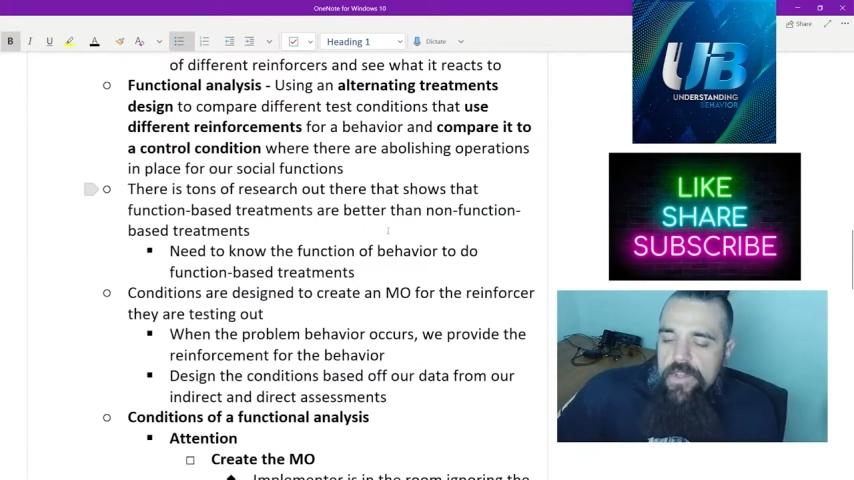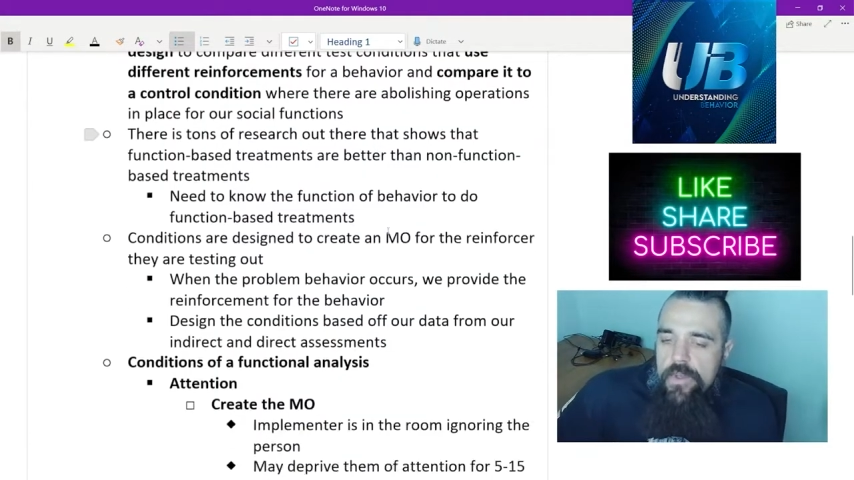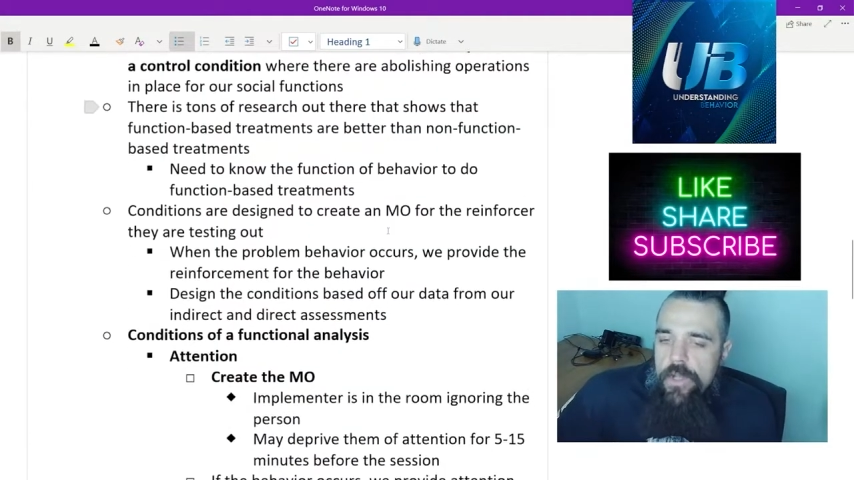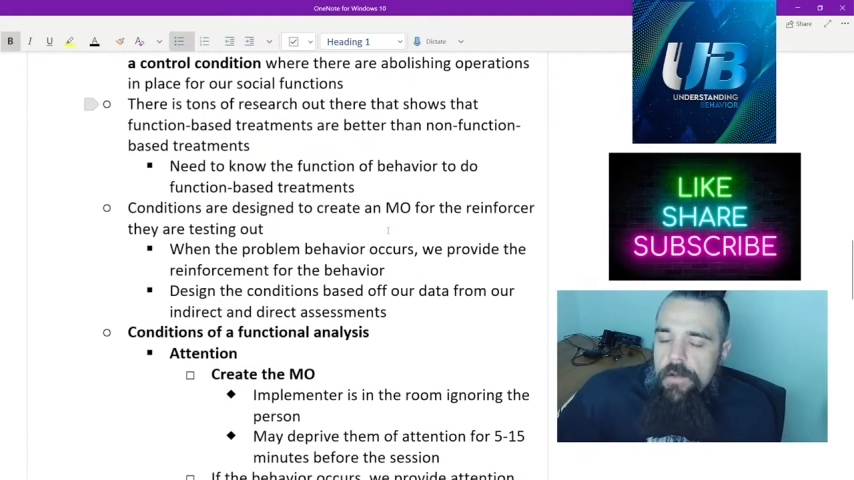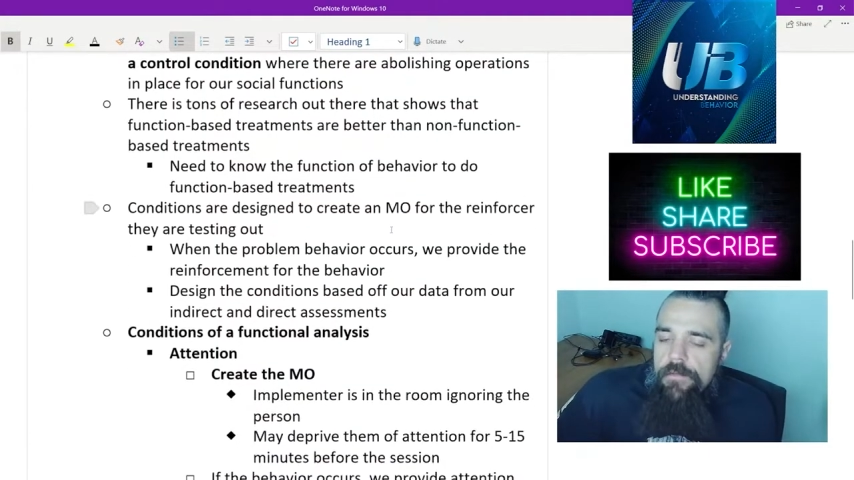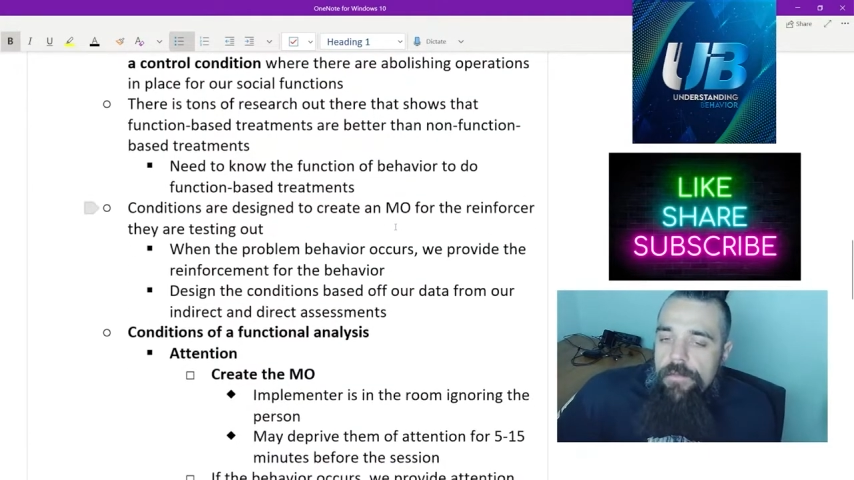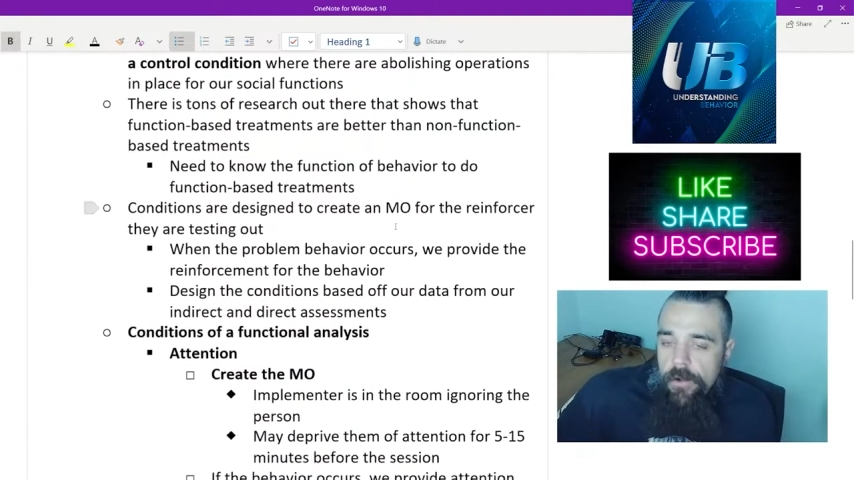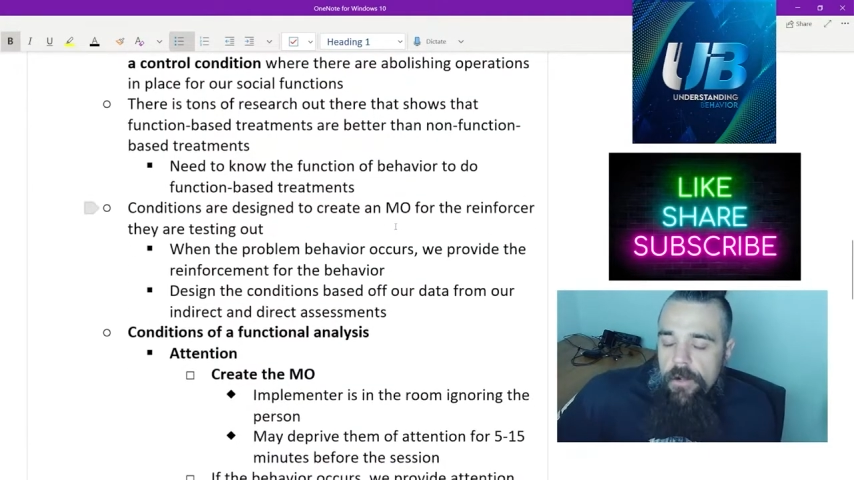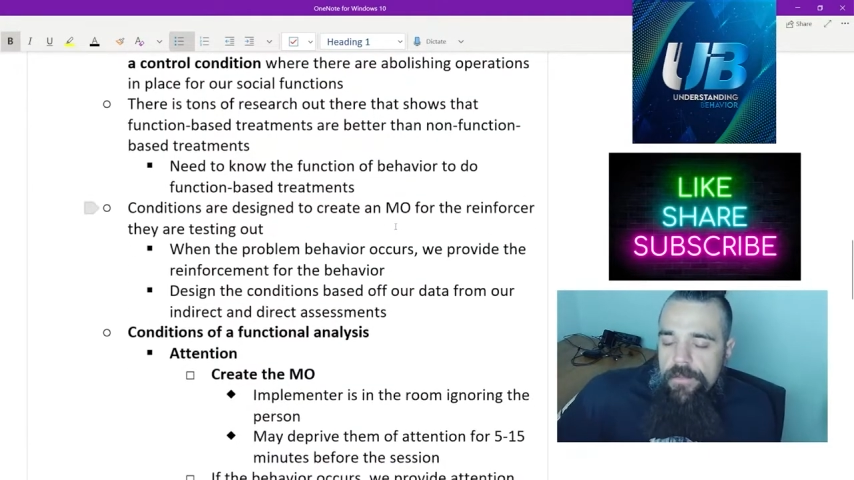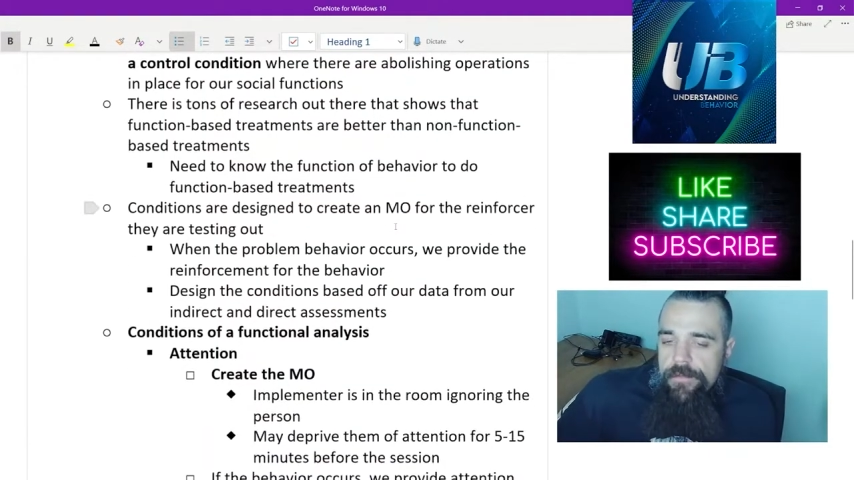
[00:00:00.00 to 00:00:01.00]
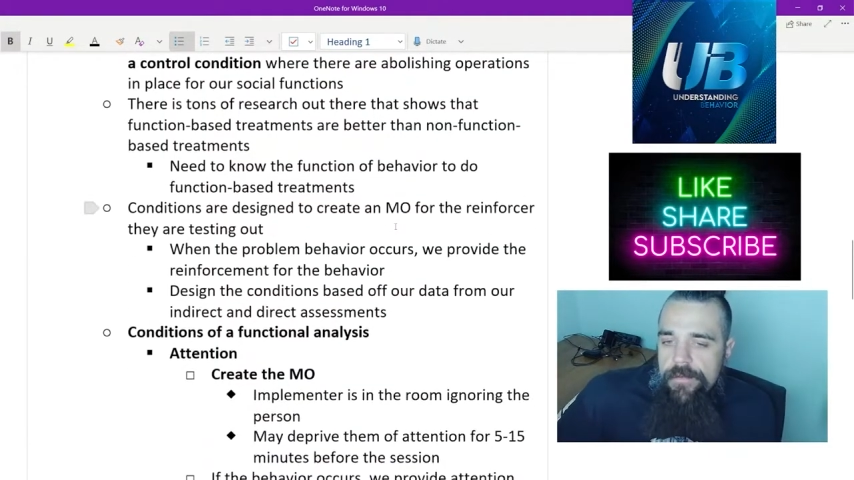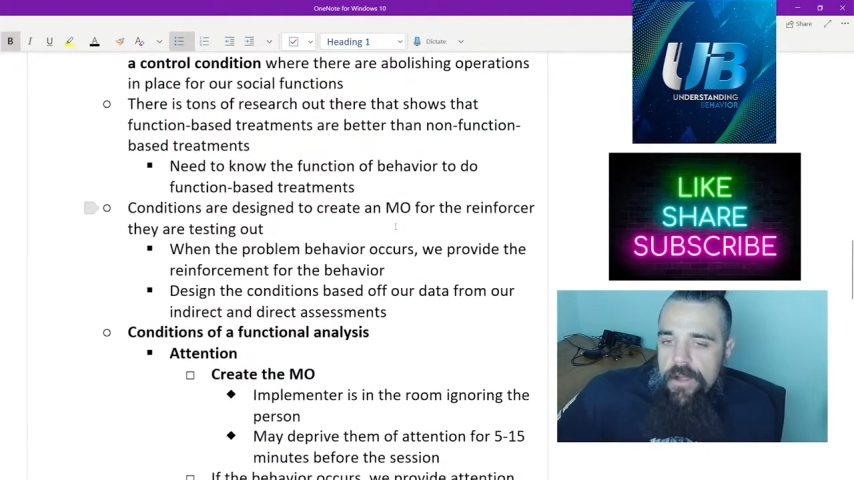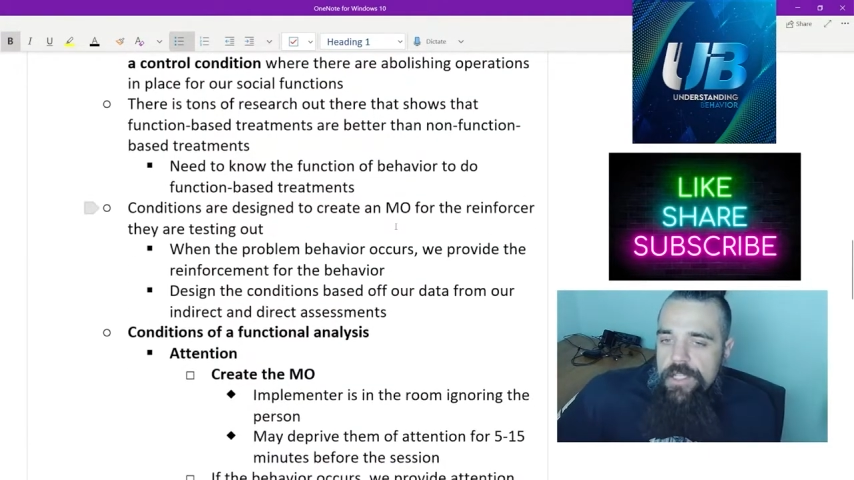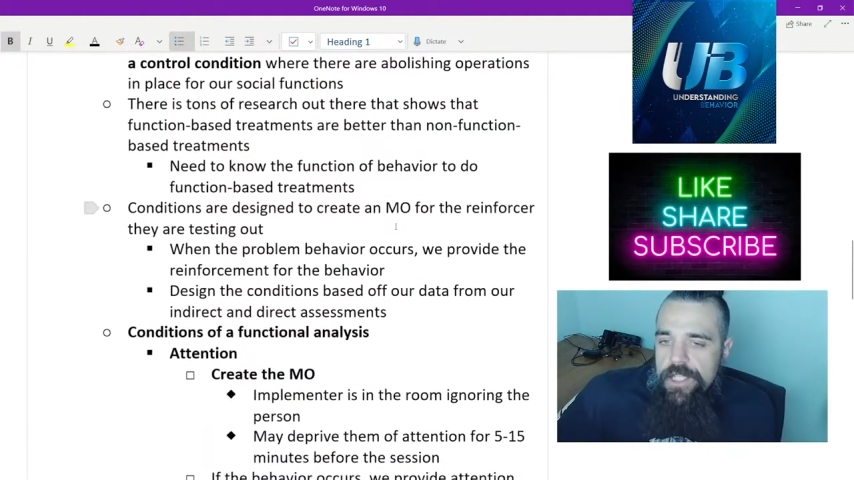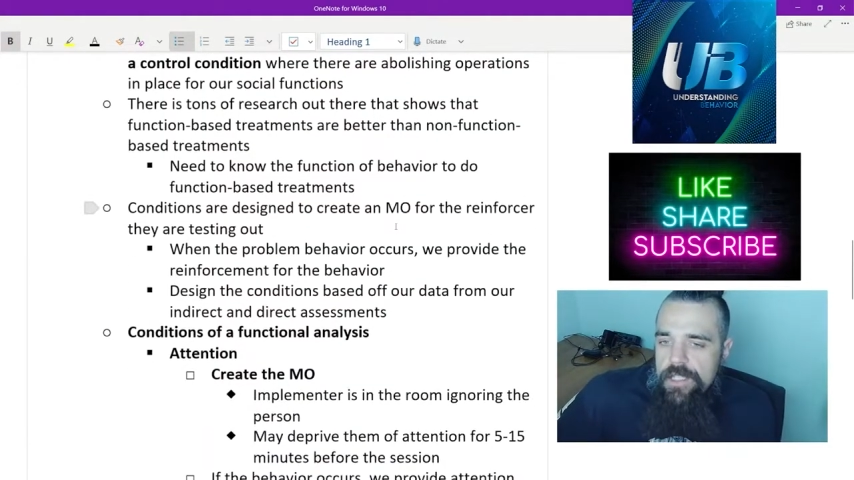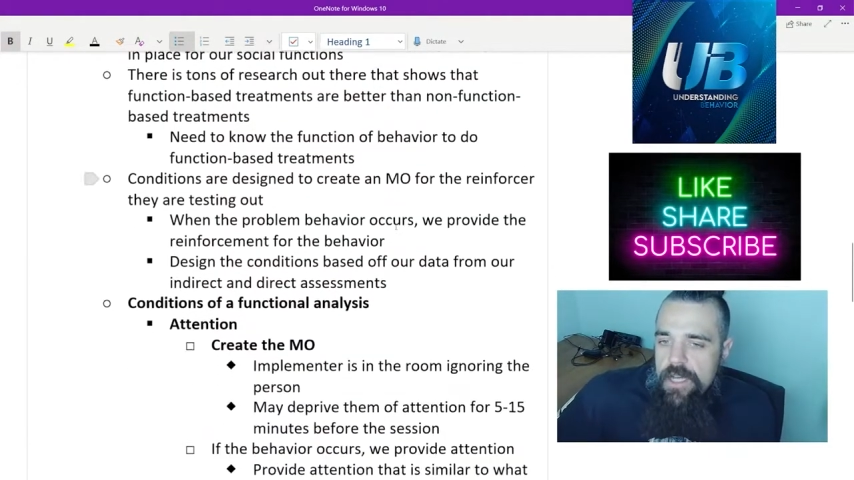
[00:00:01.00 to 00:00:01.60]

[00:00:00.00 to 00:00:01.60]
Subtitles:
to confirm the function